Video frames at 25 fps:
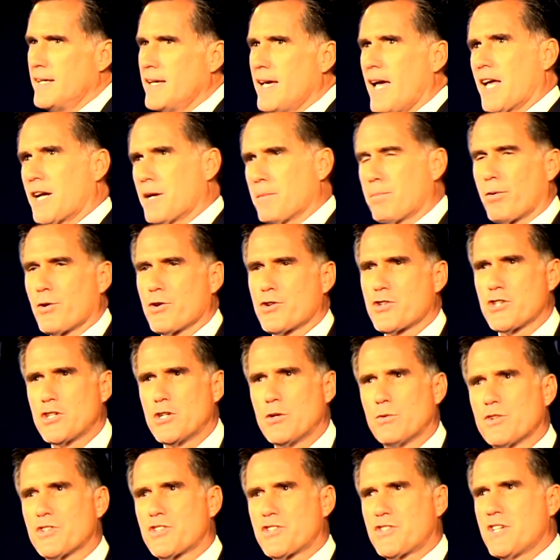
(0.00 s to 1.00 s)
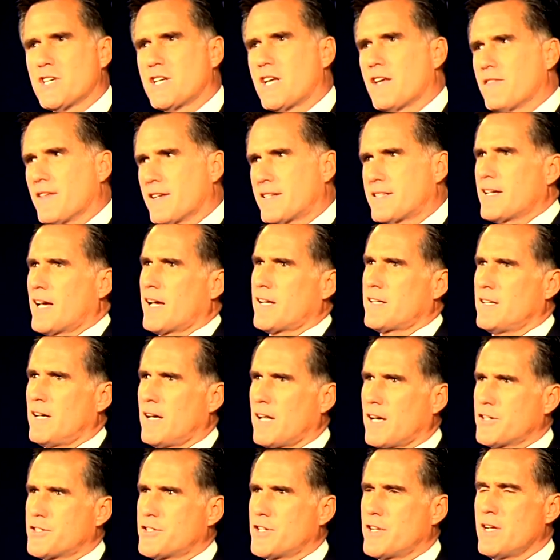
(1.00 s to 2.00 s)
and a person who is seeking the
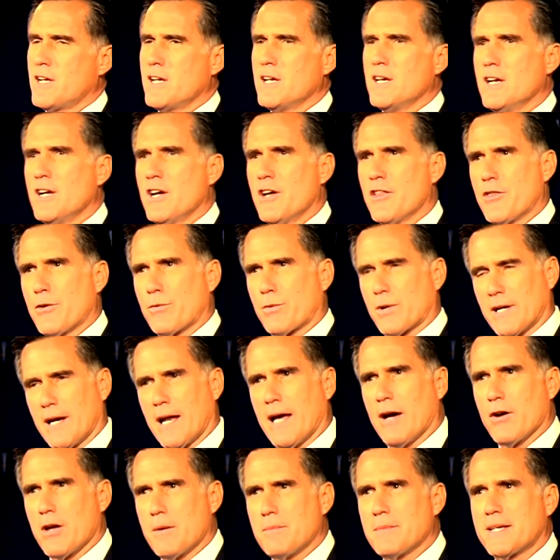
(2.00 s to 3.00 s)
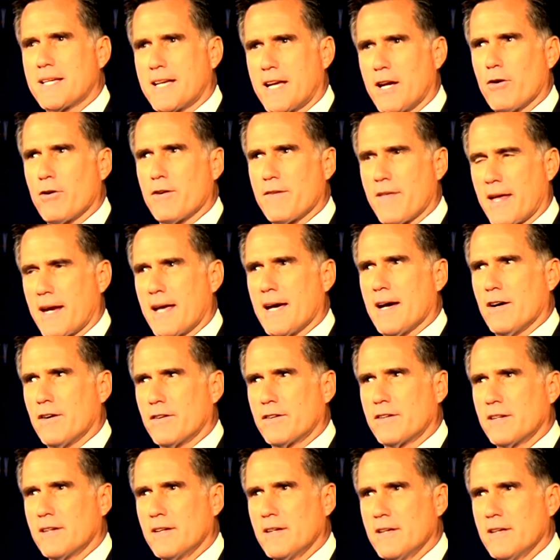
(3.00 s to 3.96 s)
technology that would allow him to carry that out.